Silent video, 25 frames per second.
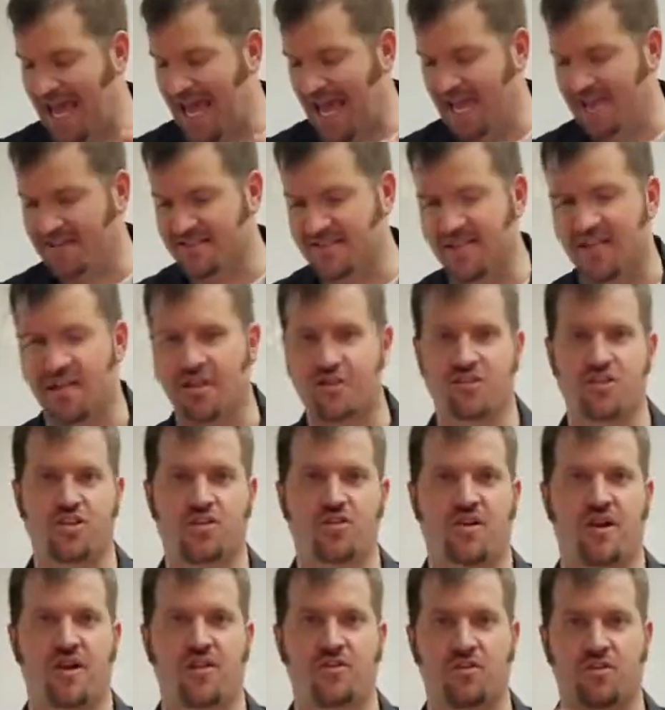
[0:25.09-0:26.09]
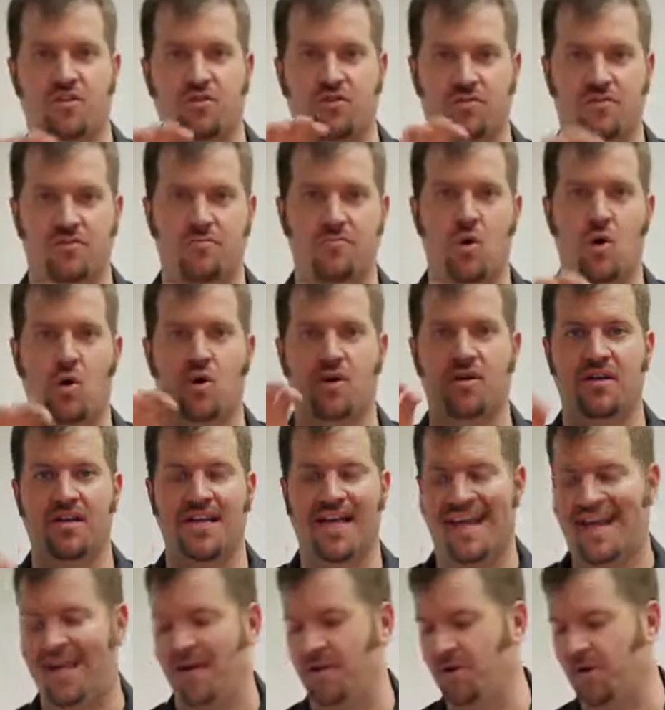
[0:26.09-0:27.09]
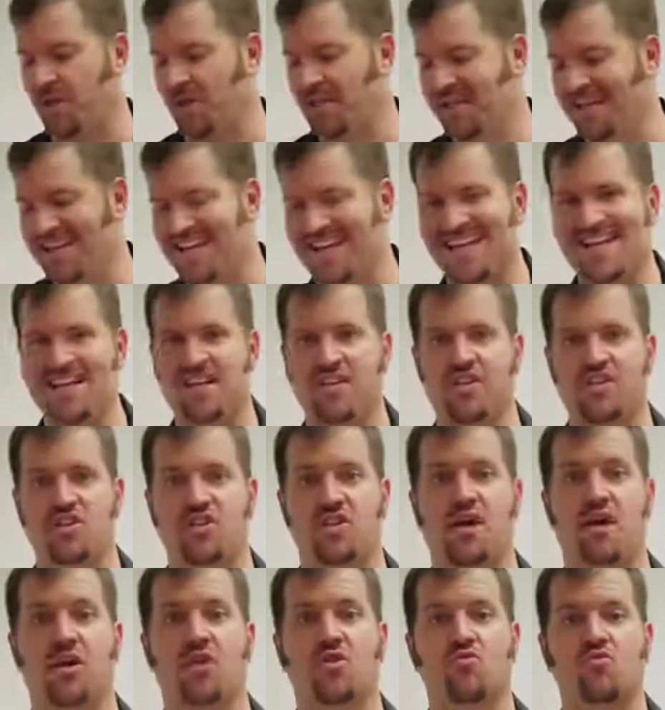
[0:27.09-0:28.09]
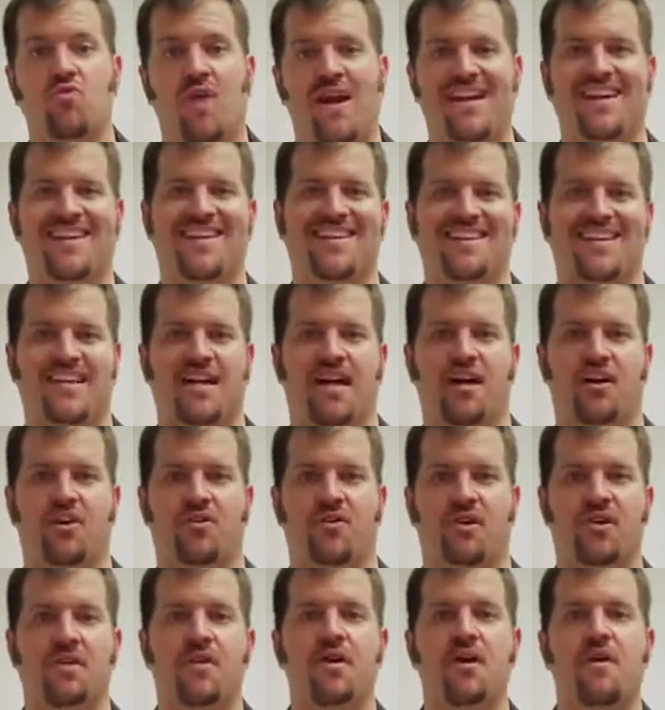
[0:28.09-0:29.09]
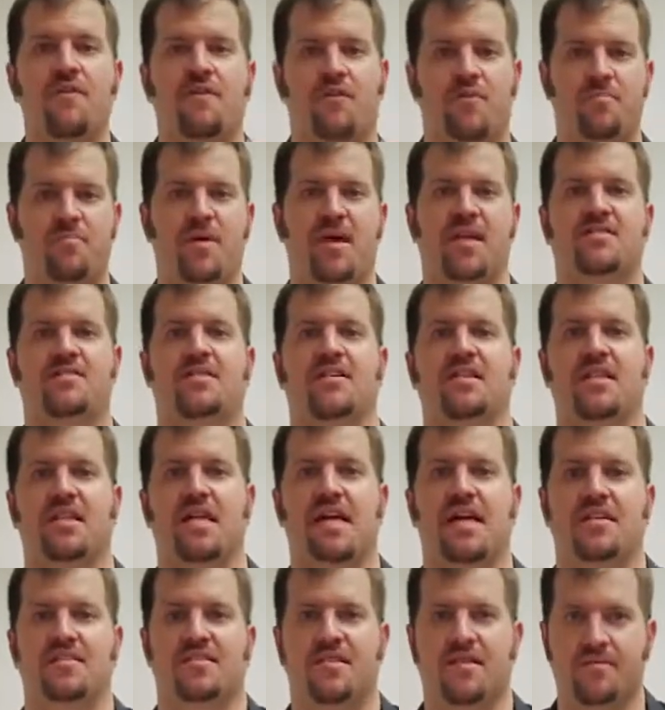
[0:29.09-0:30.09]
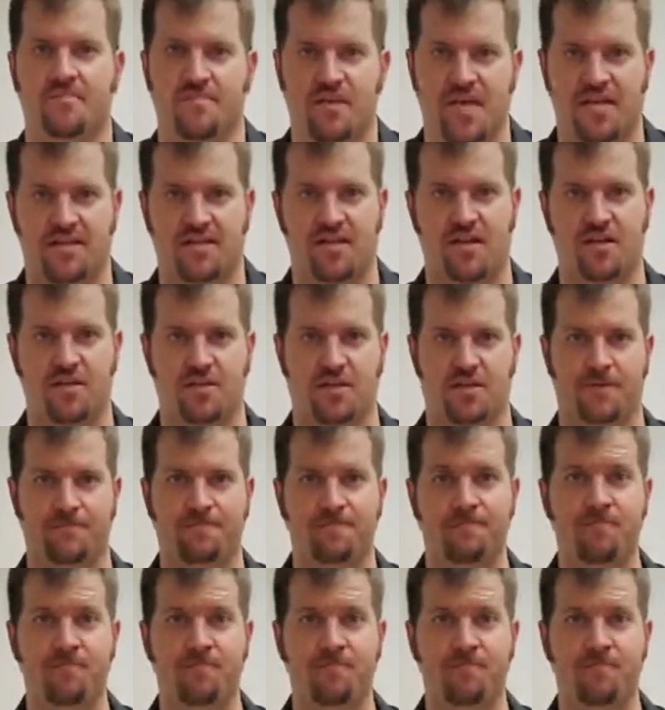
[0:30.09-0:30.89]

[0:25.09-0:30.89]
As that energy transfers from the motor, hammer, into the chuck, right into the concrete for best-in-class impact energy.